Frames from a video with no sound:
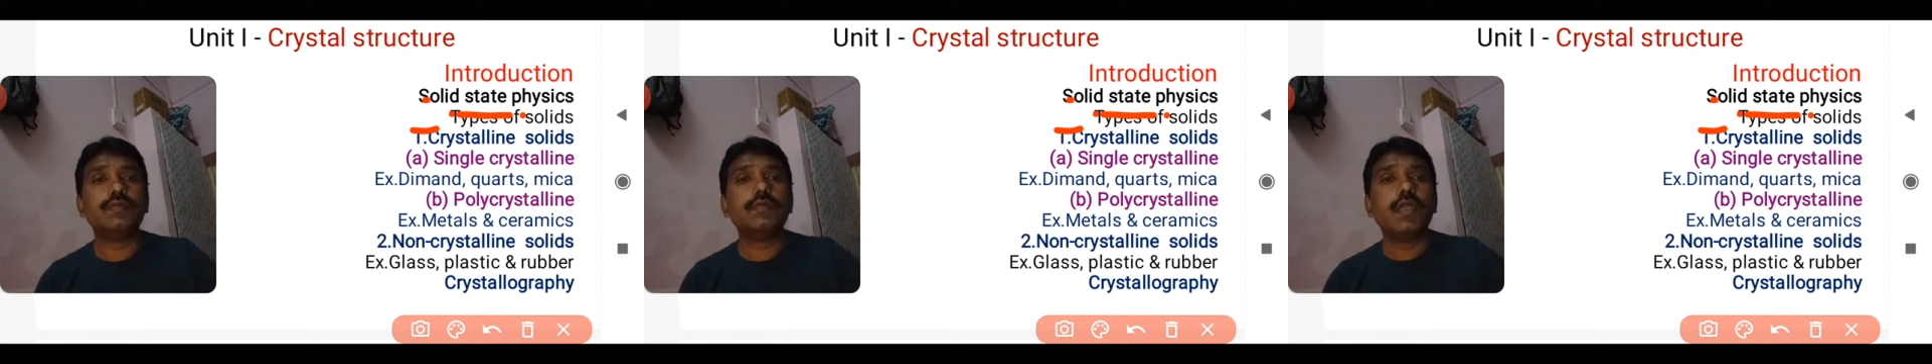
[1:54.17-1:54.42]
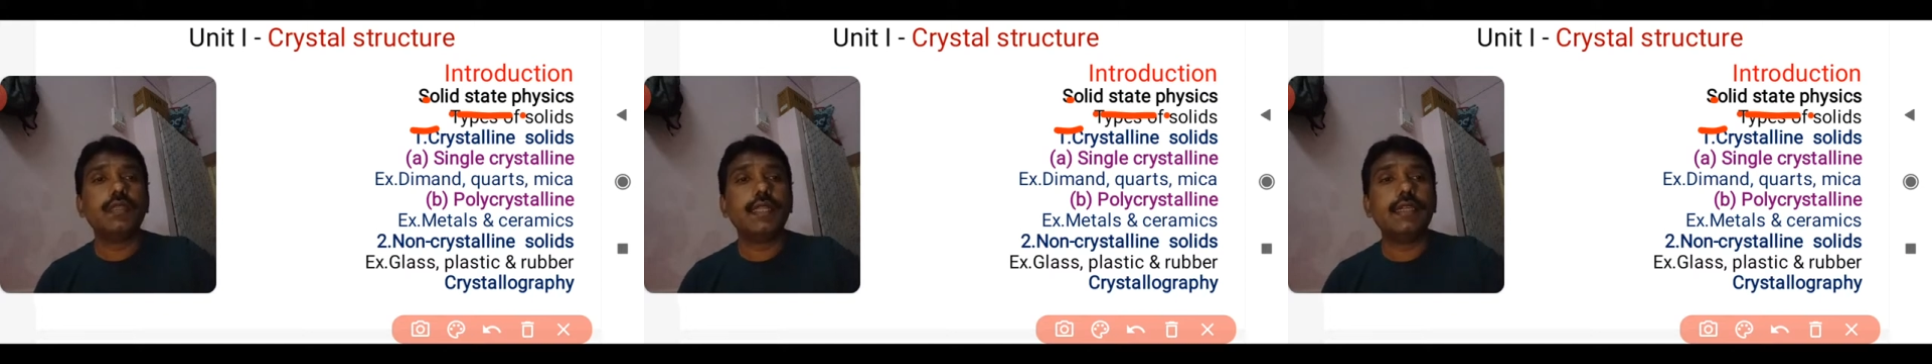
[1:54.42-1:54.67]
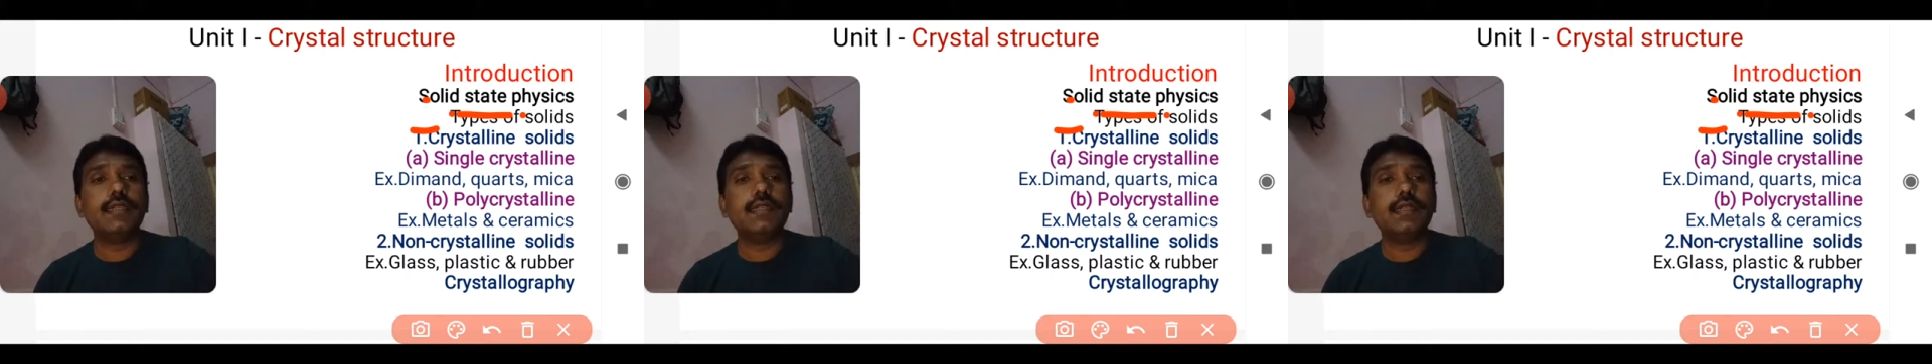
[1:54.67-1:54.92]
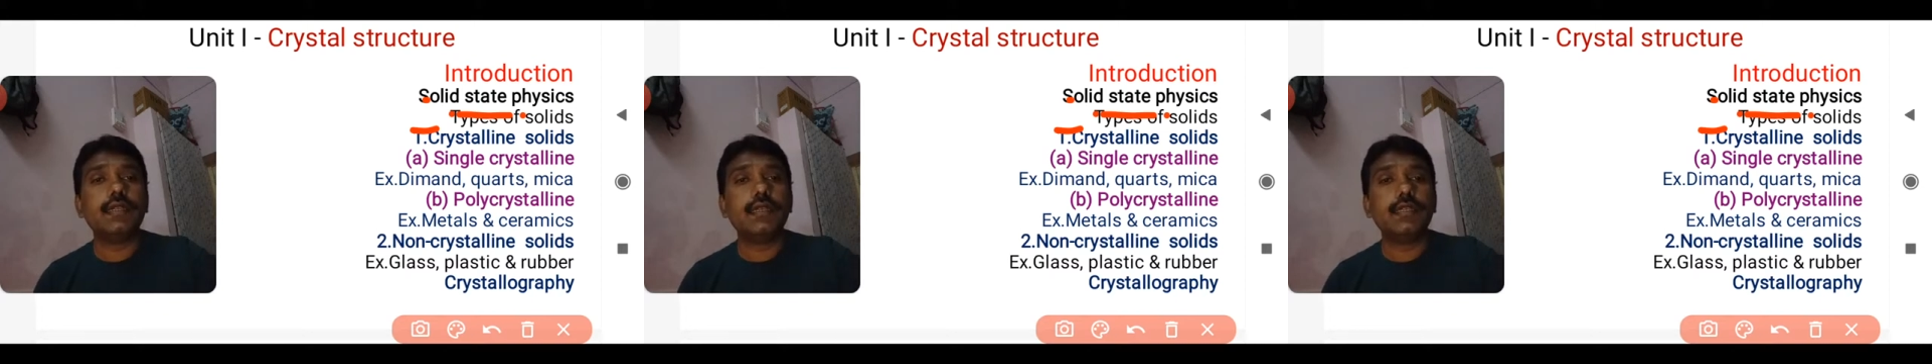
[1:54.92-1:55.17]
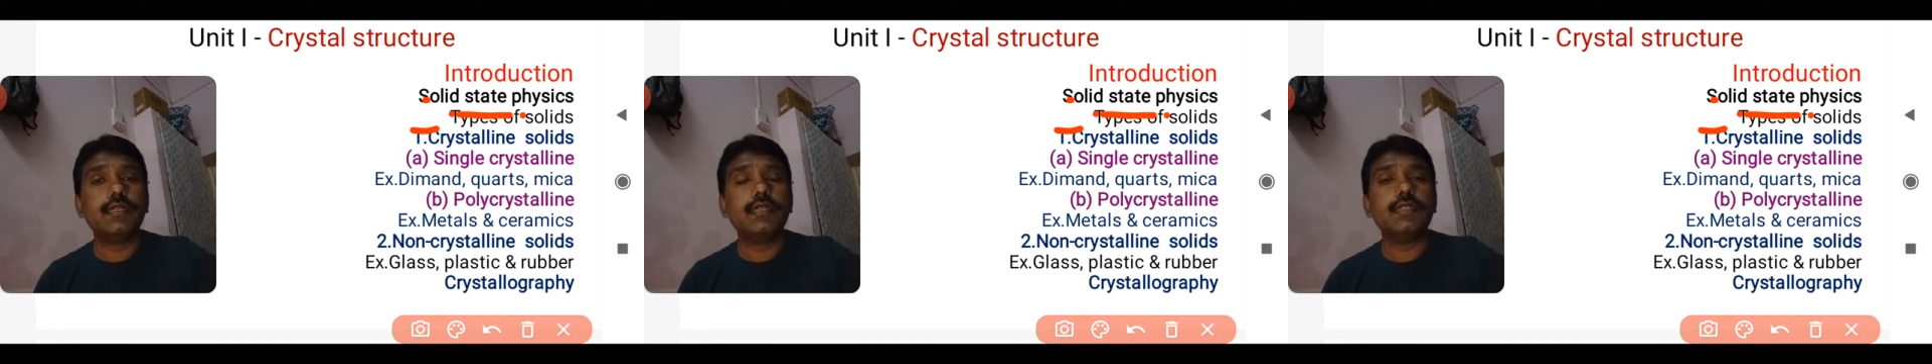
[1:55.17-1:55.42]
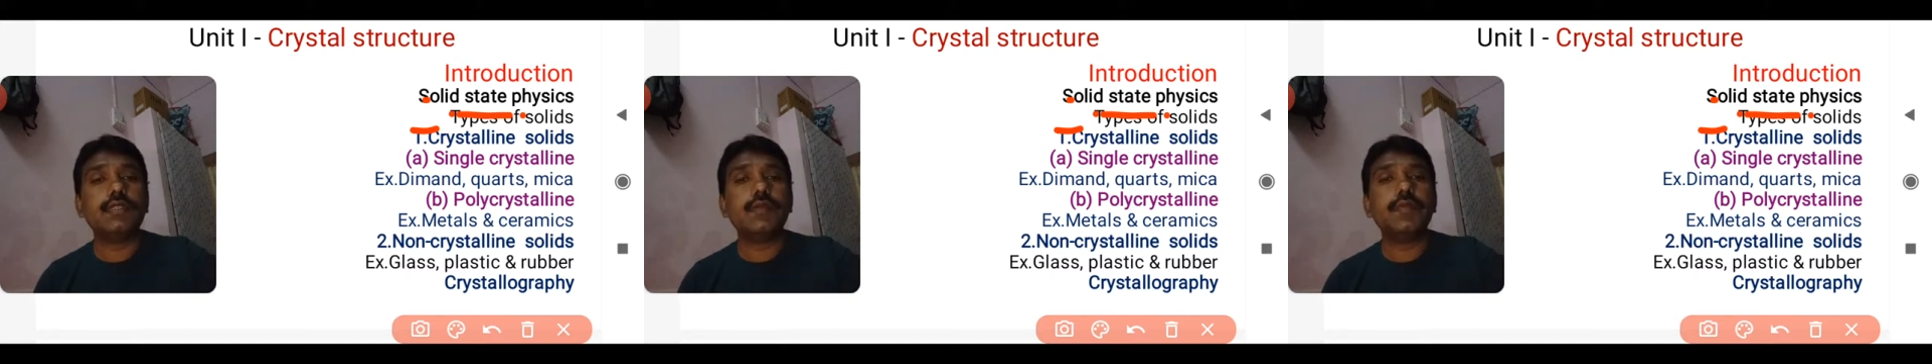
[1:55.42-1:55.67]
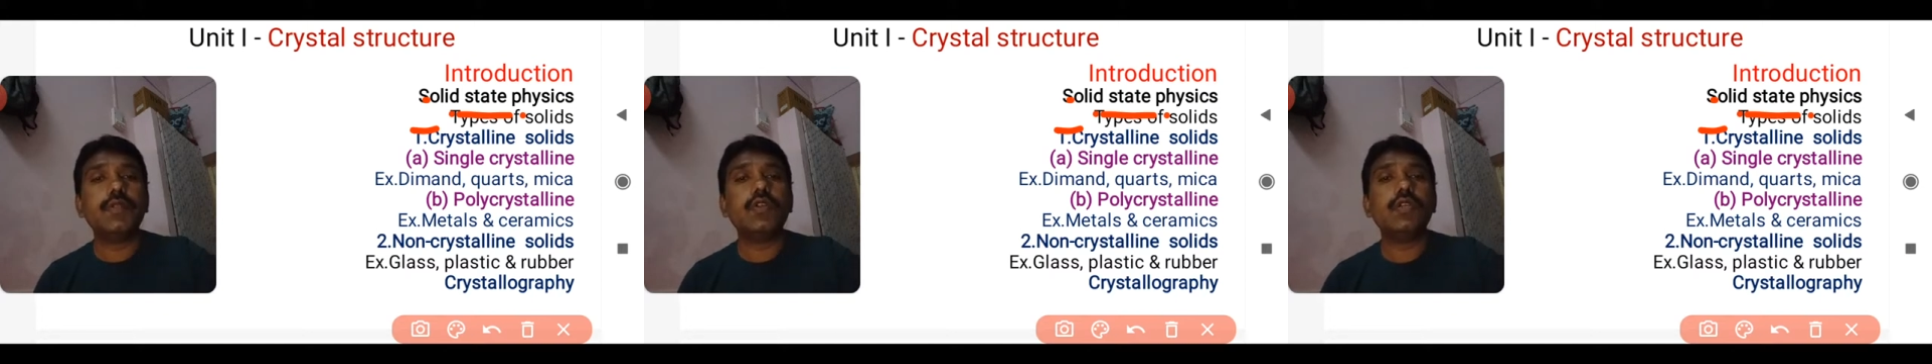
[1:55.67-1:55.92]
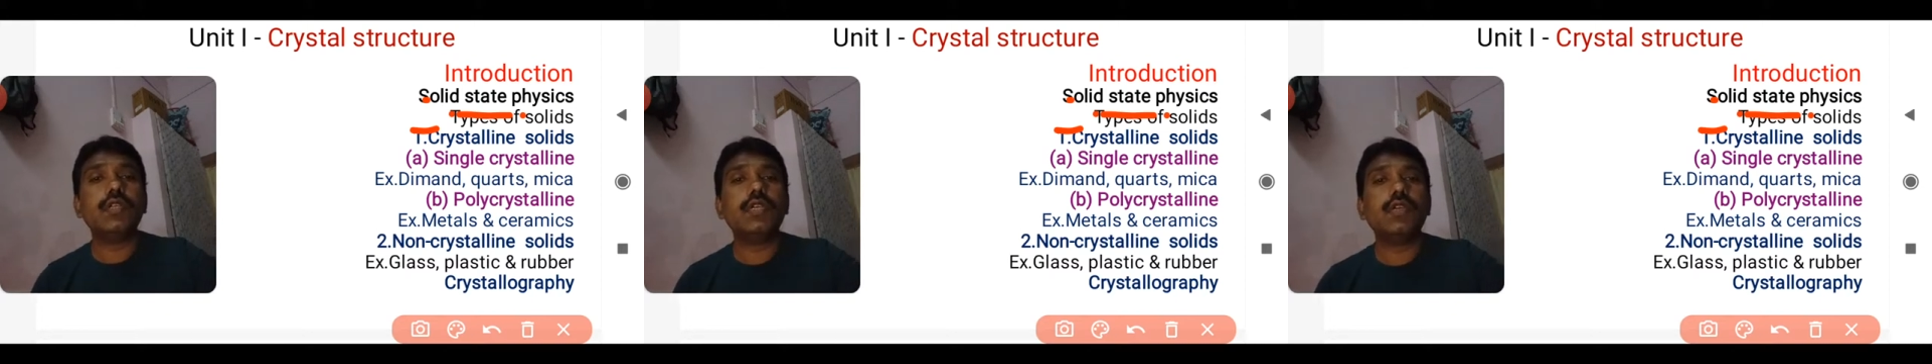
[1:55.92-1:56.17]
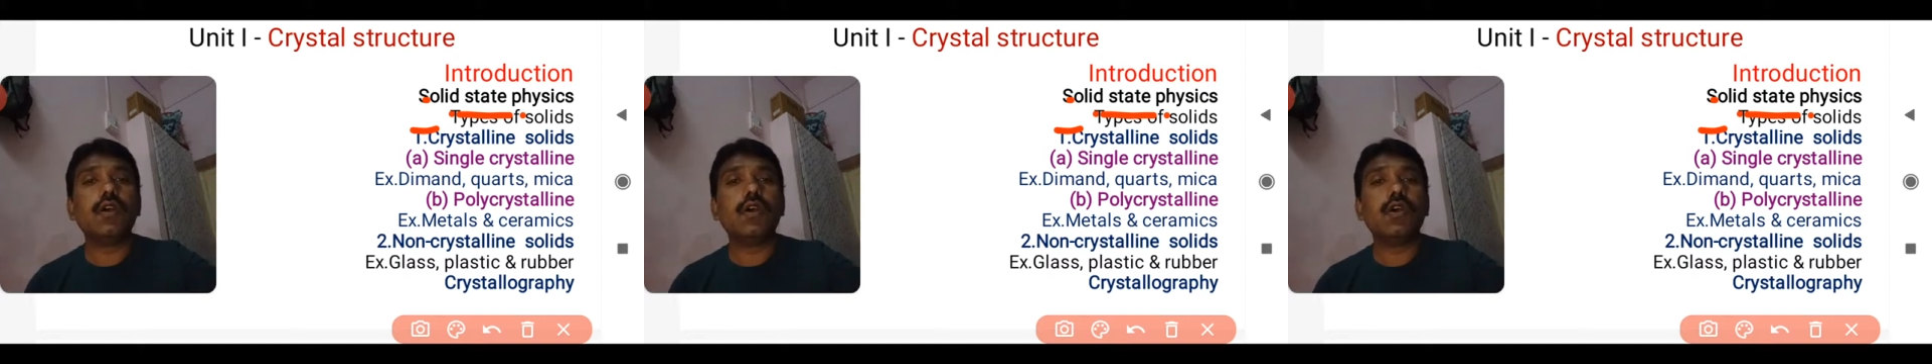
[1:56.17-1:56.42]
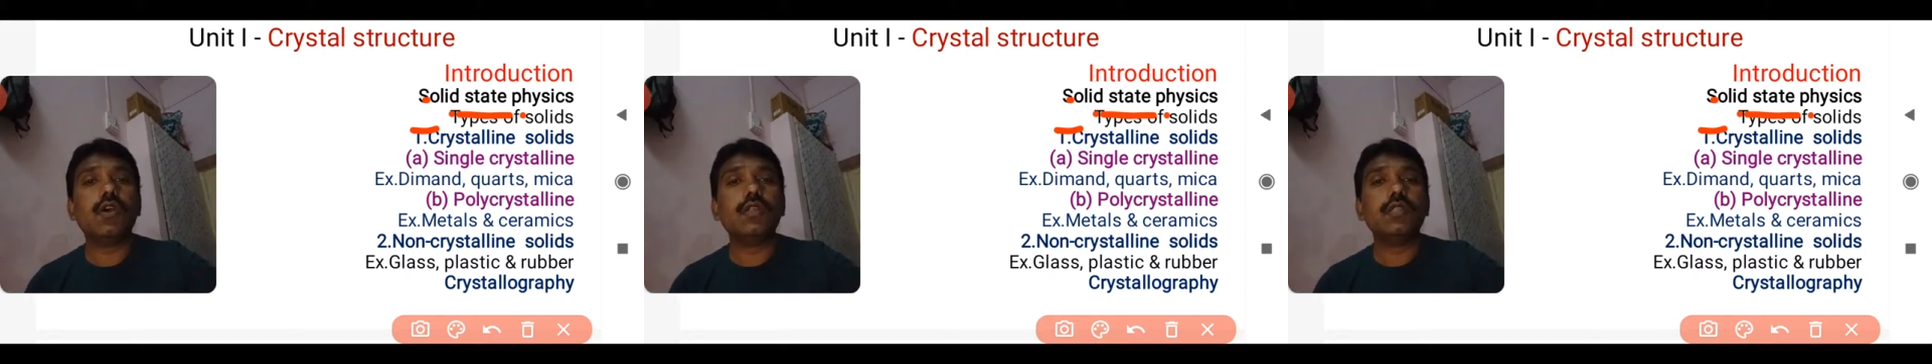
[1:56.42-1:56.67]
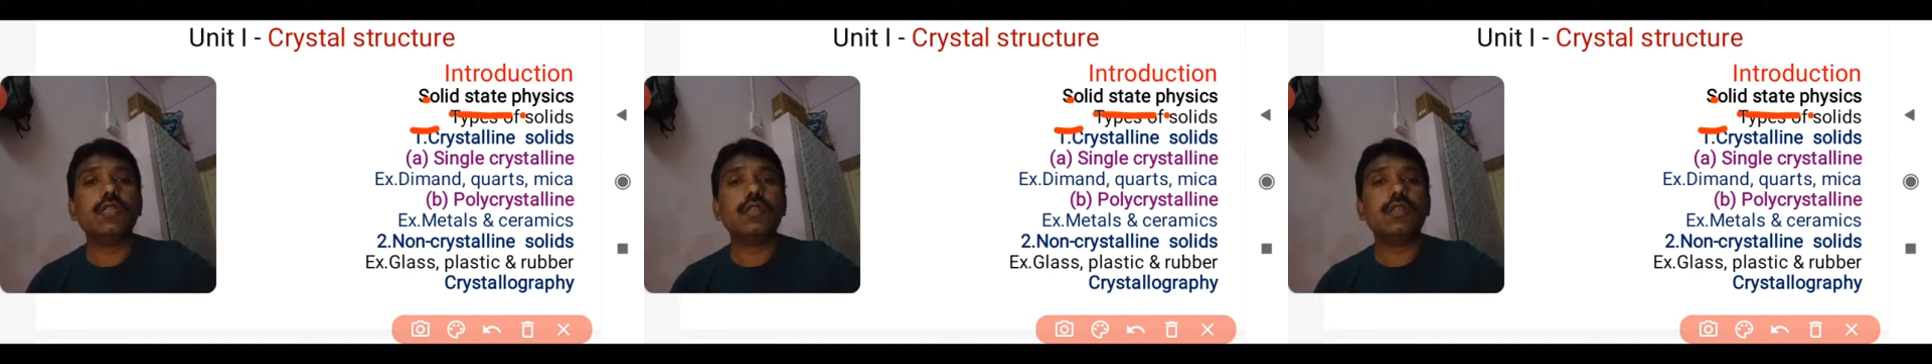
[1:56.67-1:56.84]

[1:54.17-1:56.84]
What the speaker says: that it is the periodic or the